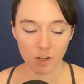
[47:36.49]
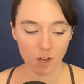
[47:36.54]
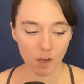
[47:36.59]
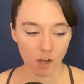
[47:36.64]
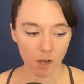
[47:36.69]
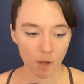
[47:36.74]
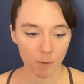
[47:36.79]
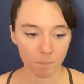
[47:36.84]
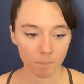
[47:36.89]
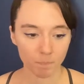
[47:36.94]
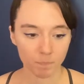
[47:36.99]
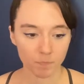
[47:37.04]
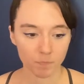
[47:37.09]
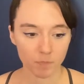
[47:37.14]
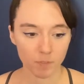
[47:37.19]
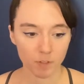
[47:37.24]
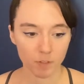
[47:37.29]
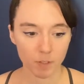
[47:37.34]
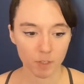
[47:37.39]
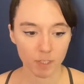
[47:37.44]

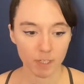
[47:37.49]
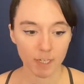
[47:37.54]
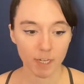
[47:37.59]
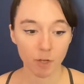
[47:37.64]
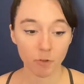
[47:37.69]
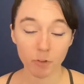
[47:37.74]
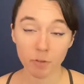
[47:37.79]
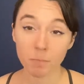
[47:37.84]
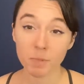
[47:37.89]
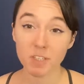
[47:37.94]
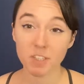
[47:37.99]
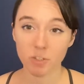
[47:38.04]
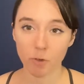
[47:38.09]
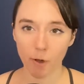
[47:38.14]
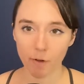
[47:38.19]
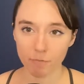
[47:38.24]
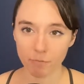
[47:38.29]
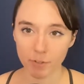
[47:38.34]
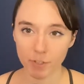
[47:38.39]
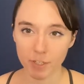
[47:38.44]
Killing Me
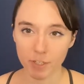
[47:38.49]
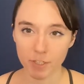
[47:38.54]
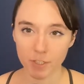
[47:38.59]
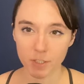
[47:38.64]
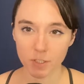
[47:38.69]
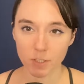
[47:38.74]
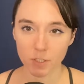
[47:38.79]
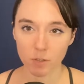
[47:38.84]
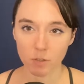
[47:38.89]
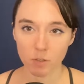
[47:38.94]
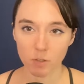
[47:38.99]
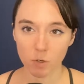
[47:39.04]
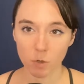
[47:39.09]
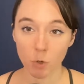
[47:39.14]
Softly is